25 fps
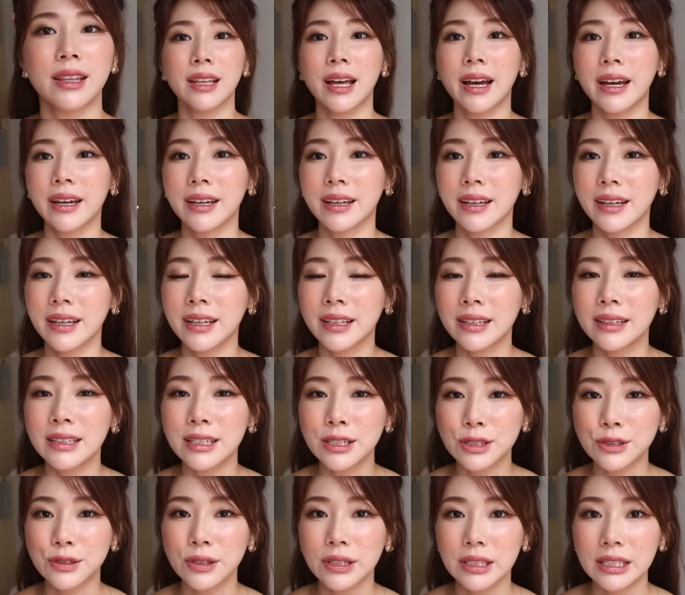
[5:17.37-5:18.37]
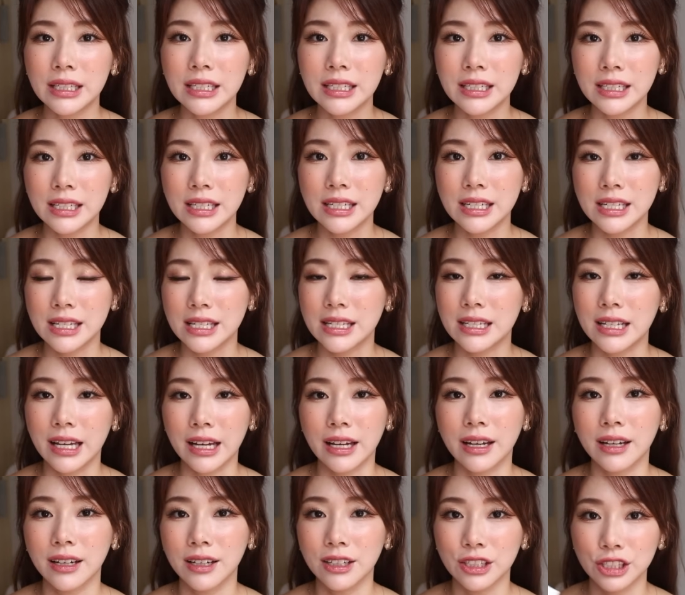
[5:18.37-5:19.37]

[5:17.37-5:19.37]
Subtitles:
Like, it literally is like